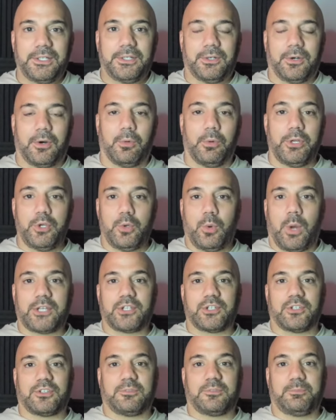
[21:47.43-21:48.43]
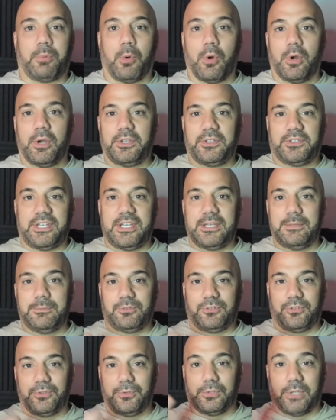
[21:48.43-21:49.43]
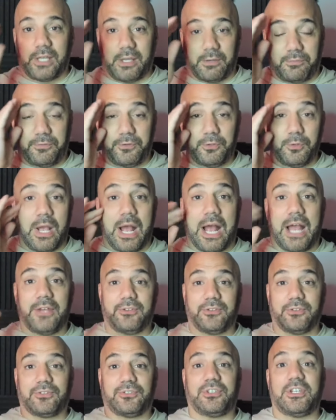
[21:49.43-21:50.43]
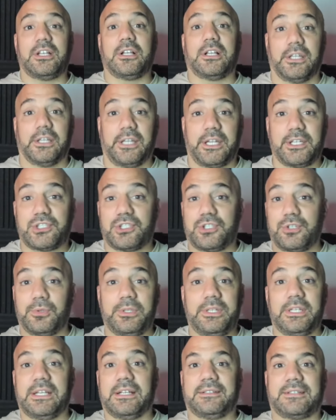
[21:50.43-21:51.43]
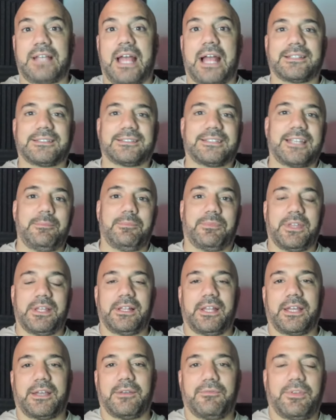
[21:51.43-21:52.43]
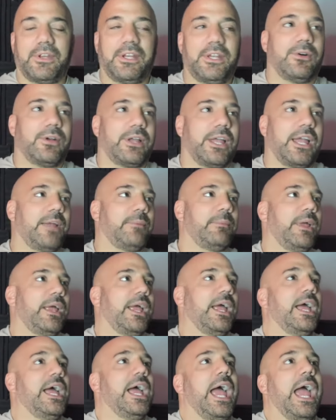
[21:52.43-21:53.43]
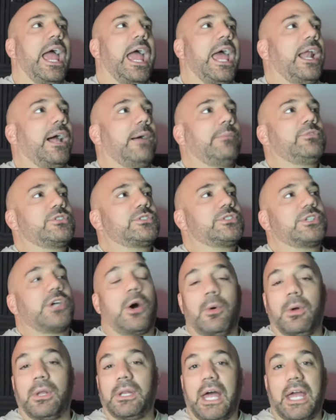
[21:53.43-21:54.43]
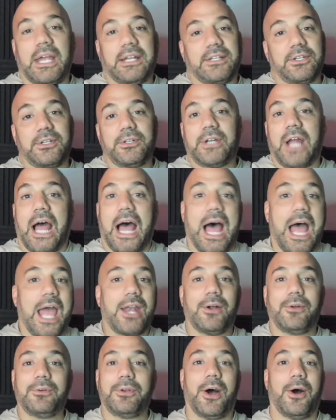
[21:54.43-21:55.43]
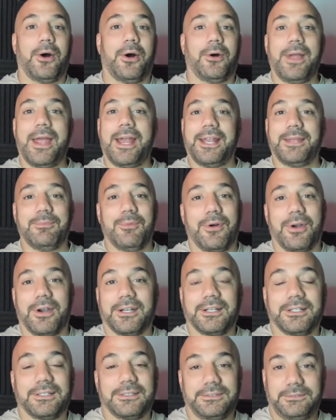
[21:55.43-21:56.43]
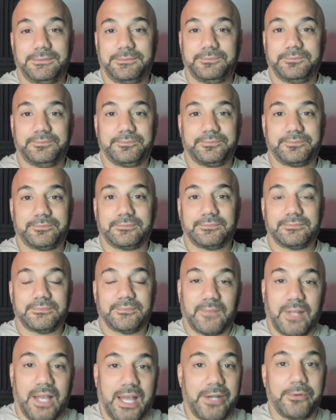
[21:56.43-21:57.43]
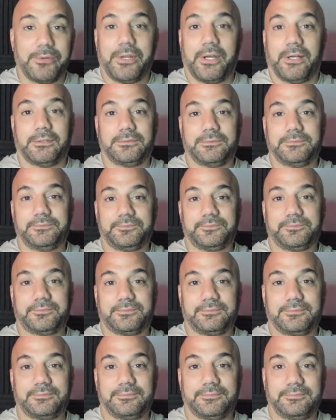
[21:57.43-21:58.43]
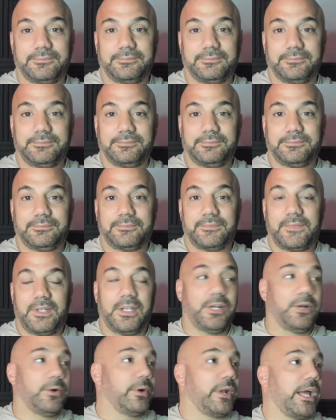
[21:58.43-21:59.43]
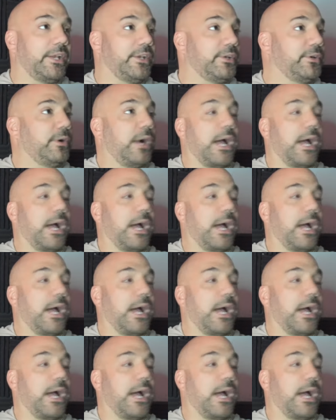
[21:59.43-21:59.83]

Or when you watch a sport, teams do, like, a few guys, you'll see Glitch doing the exact same thing like a video game. And I'm just going, like, dude, I don't know anymore. I don't know. You know what I do?